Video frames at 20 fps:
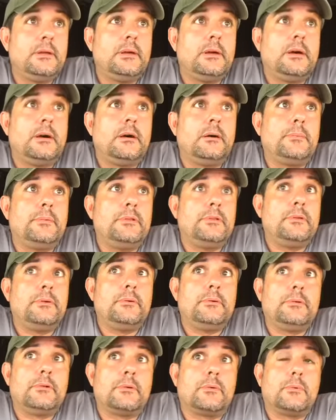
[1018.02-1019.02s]
I'll be
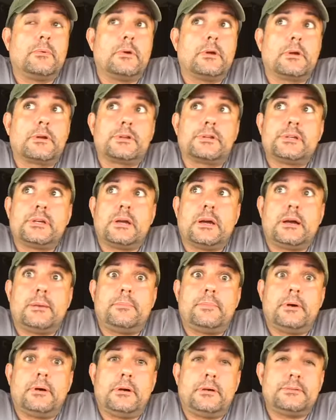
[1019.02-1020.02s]
doing a workshop
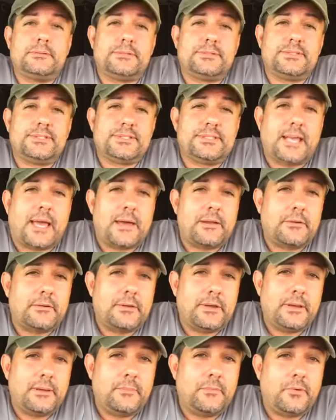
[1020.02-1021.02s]
on
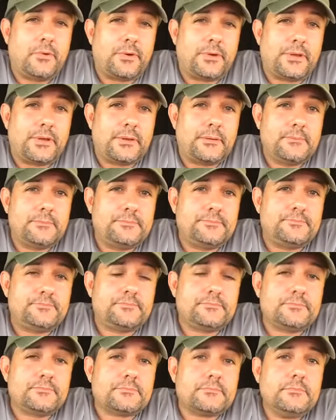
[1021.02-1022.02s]
Saturday morning,
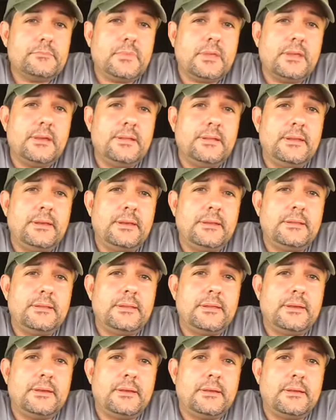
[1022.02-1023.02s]
and
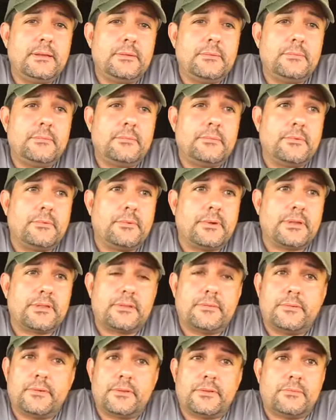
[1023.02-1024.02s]
then the rest
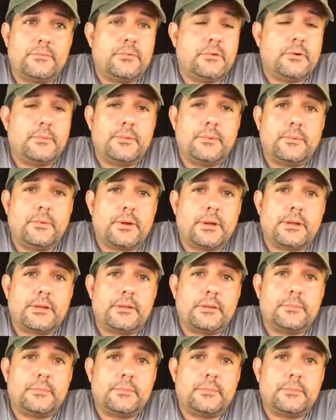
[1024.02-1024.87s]
of us will all be working the